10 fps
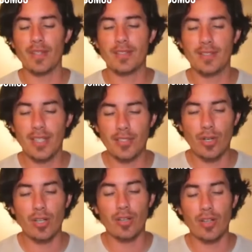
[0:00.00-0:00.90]

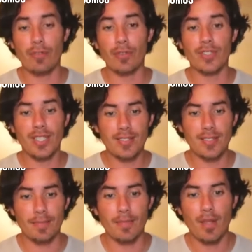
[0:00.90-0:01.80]
central nervous
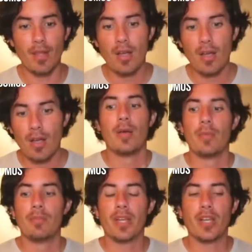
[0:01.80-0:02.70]
system,
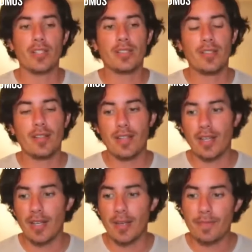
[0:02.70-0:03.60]
because
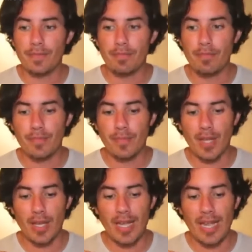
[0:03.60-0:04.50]
the
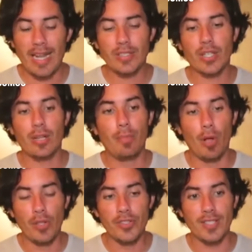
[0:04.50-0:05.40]
electrical
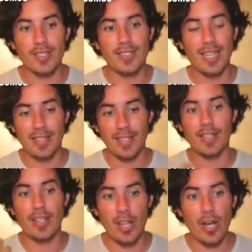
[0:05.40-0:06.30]
pulses that
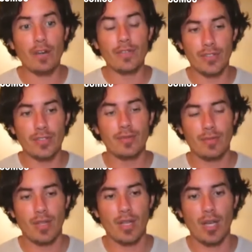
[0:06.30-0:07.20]
the nerves
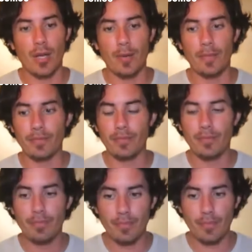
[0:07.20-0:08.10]

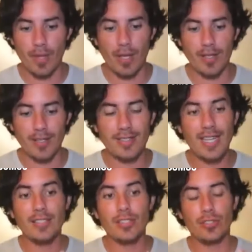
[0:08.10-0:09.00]

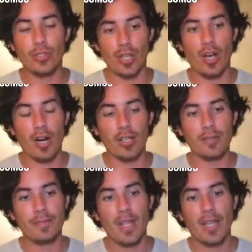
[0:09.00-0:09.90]
send to the heart
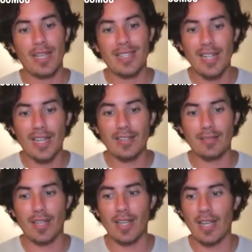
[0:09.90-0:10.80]
is like
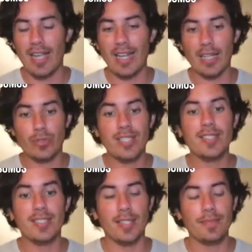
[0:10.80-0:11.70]

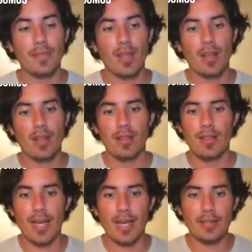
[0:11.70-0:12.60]
electricity
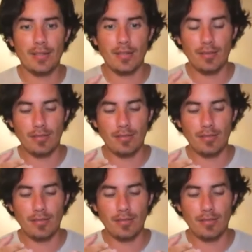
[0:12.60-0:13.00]
that